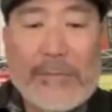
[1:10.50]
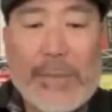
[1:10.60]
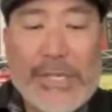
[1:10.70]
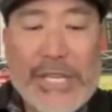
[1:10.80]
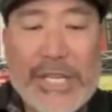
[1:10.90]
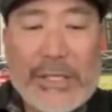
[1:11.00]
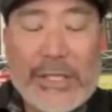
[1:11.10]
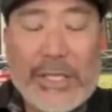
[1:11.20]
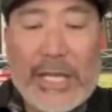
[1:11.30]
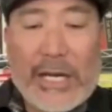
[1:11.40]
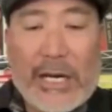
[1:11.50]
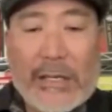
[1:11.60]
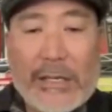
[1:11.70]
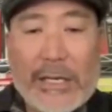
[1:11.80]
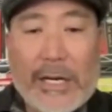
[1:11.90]
particularly
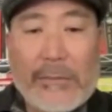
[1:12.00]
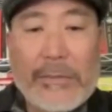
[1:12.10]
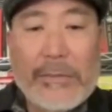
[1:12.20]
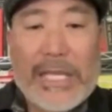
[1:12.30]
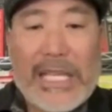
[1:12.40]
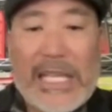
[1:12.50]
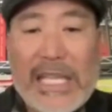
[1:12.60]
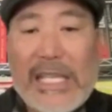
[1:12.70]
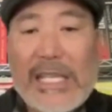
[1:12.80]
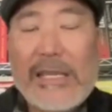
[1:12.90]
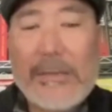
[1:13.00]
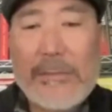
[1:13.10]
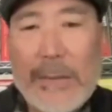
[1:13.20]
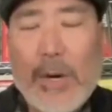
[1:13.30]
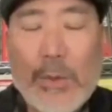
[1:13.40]
on key
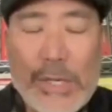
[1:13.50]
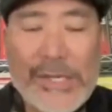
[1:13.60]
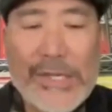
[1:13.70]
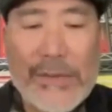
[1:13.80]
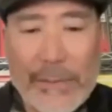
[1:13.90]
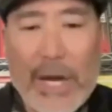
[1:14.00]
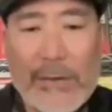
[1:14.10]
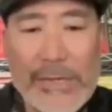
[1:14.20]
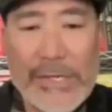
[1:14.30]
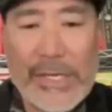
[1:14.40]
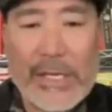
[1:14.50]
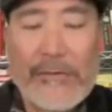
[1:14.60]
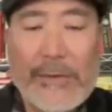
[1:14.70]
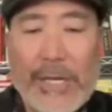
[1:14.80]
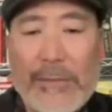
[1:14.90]
components of democracy:
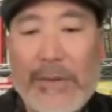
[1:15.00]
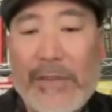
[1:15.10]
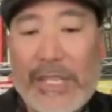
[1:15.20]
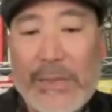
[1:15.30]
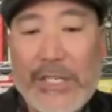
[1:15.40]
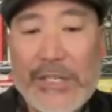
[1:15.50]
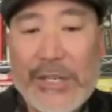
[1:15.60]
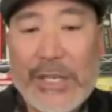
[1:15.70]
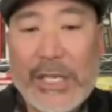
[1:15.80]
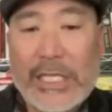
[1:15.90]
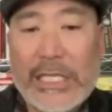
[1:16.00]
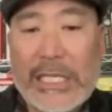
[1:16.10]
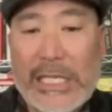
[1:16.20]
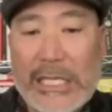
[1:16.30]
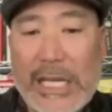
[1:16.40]
freedom of expression,
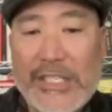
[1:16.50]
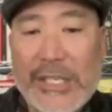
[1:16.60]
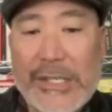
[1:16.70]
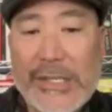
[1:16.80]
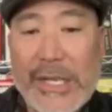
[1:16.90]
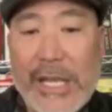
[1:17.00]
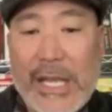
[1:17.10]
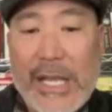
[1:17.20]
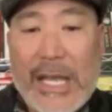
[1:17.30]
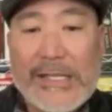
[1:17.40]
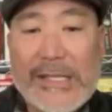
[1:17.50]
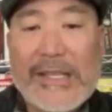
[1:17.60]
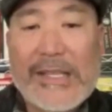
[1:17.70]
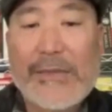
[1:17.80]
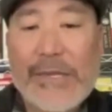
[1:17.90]
clean elections, and
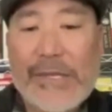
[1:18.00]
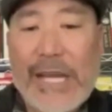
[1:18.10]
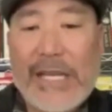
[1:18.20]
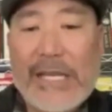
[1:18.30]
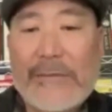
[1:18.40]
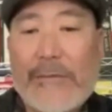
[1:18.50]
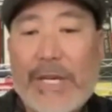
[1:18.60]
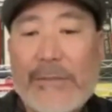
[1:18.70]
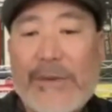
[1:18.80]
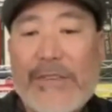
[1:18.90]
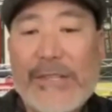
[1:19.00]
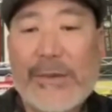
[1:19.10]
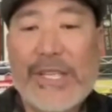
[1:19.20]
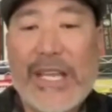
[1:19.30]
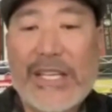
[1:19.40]
civil society and freedom of
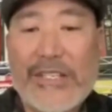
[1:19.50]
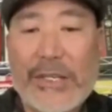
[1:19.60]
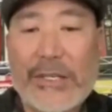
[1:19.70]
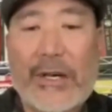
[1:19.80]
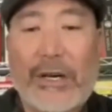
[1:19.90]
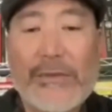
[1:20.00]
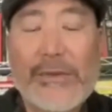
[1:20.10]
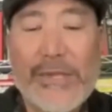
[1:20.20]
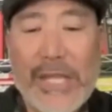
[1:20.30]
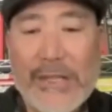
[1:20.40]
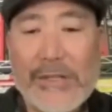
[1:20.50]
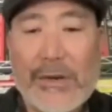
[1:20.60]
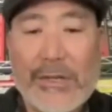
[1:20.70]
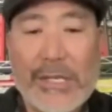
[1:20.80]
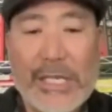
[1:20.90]
association. All of those things
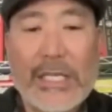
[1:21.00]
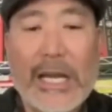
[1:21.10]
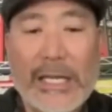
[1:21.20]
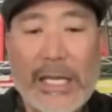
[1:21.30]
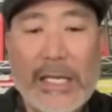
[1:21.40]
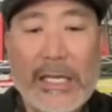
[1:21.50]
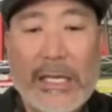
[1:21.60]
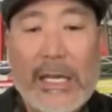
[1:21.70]
are declining.